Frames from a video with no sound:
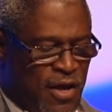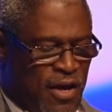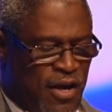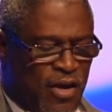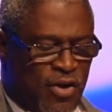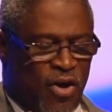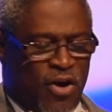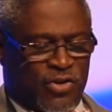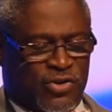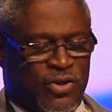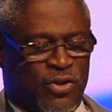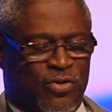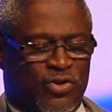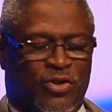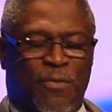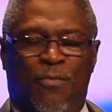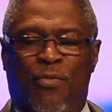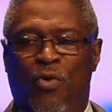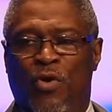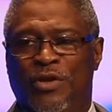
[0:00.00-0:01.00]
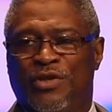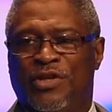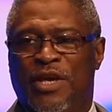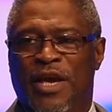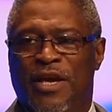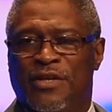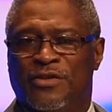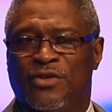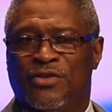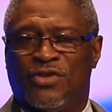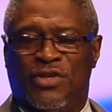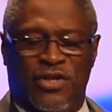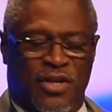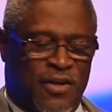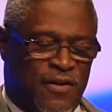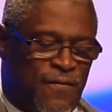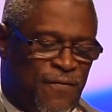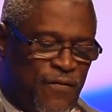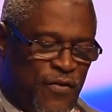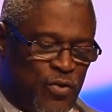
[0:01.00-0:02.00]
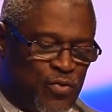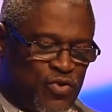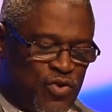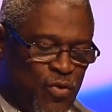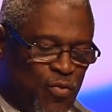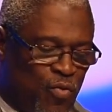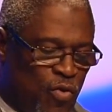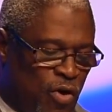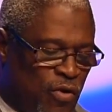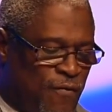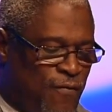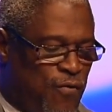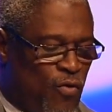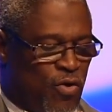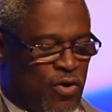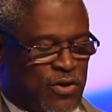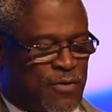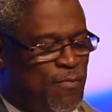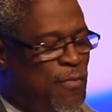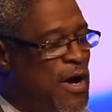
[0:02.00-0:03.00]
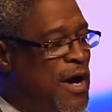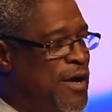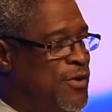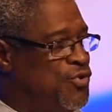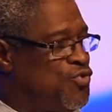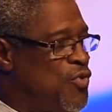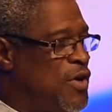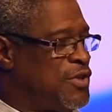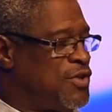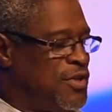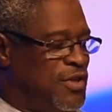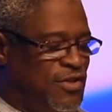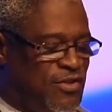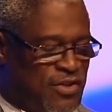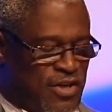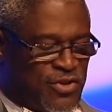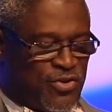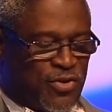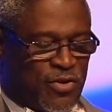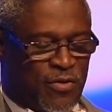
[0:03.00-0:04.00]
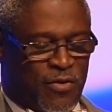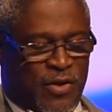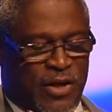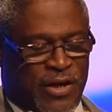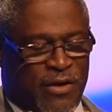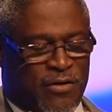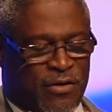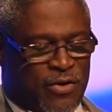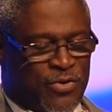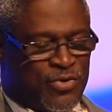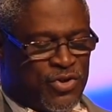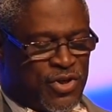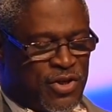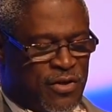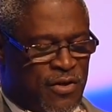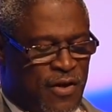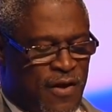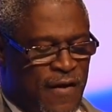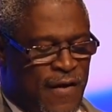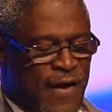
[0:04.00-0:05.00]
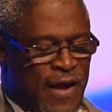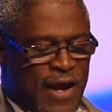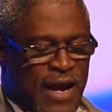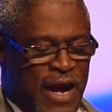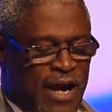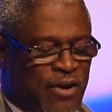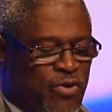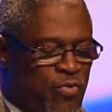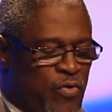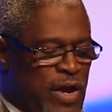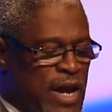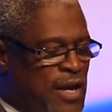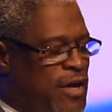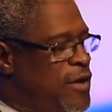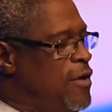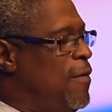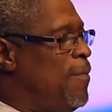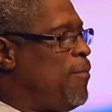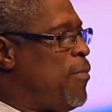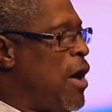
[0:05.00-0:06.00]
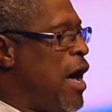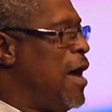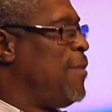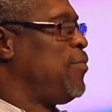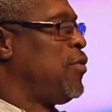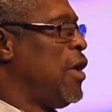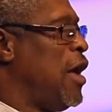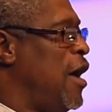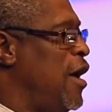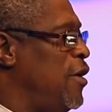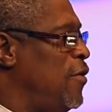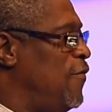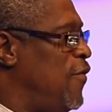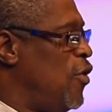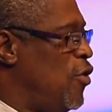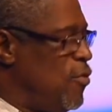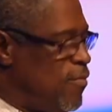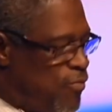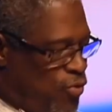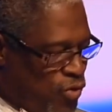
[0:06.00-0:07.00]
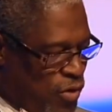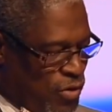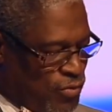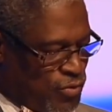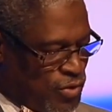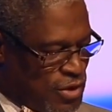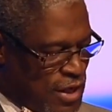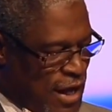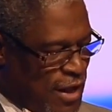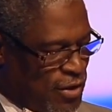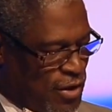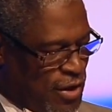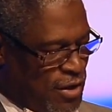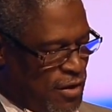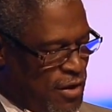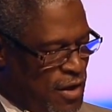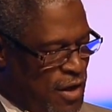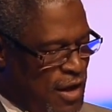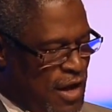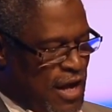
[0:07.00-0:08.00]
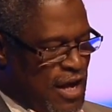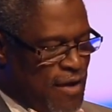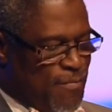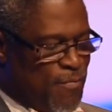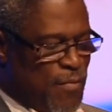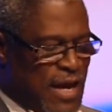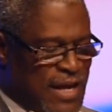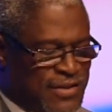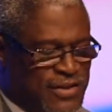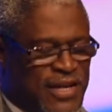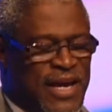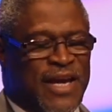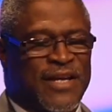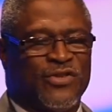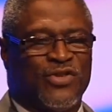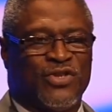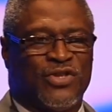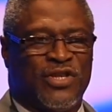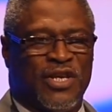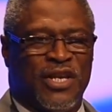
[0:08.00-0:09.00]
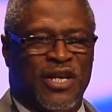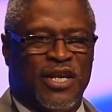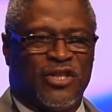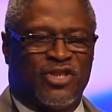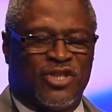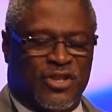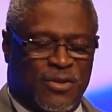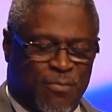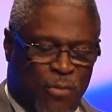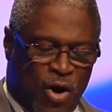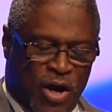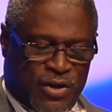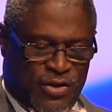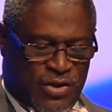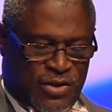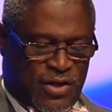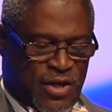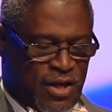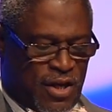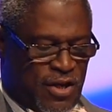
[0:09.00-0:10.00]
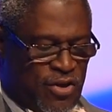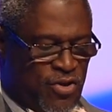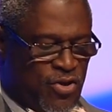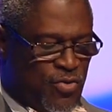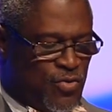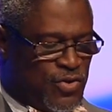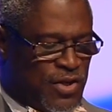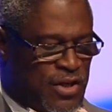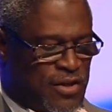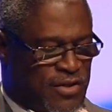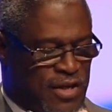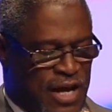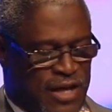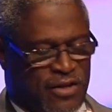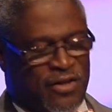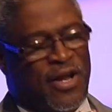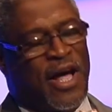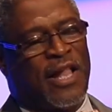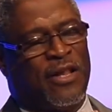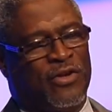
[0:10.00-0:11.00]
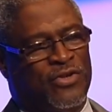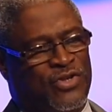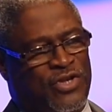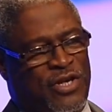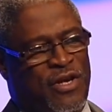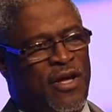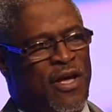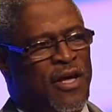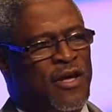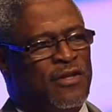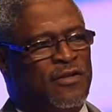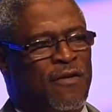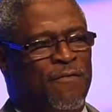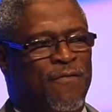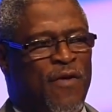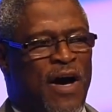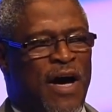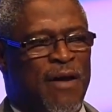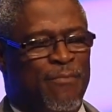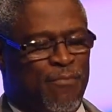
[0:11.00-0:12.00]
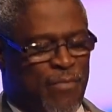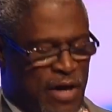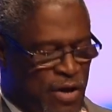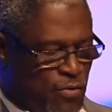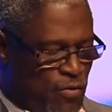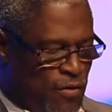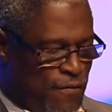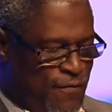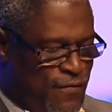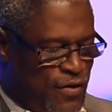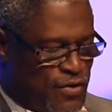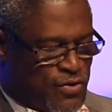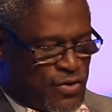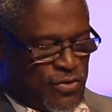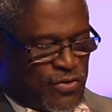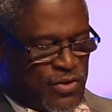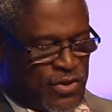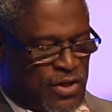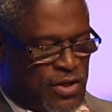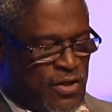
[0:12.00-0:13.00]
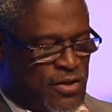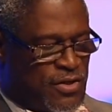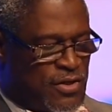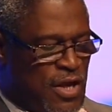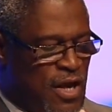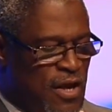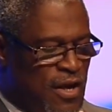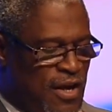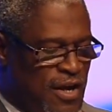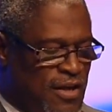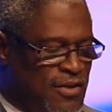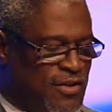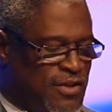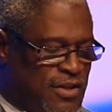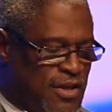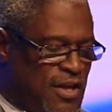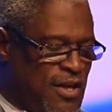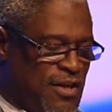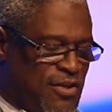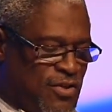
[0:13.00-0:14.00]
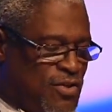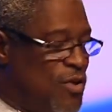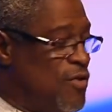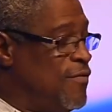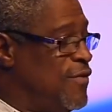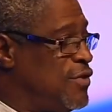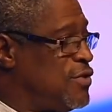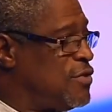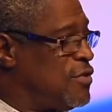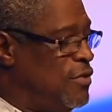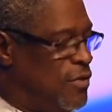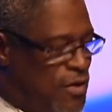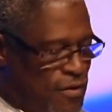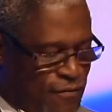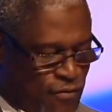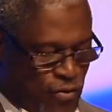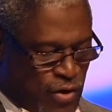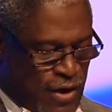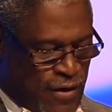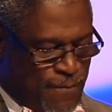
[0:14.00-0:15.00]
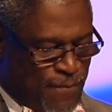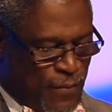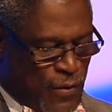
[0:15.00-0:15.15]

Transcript: It also supports Kansas City's future workforce by addressing digital inclusion and creating a pipeline of homegrown talent. It makes Kansas City a smart city using technology to find better efficiencies in city service delivery.